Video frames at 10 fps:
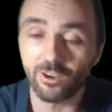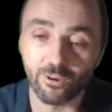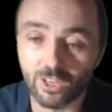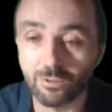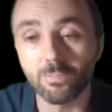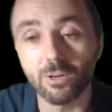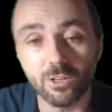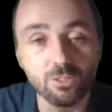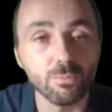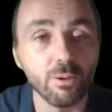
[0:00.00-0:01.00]
okay,
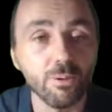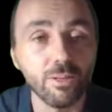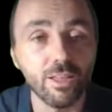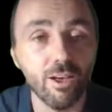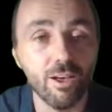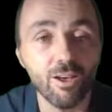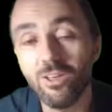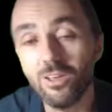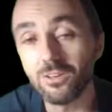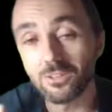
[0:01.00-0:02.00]
because maybe now
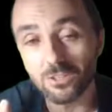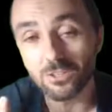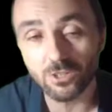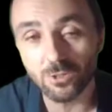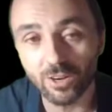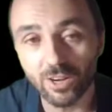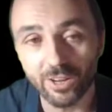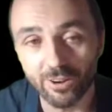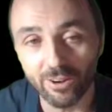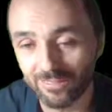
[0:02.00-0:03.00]
it's not so clear.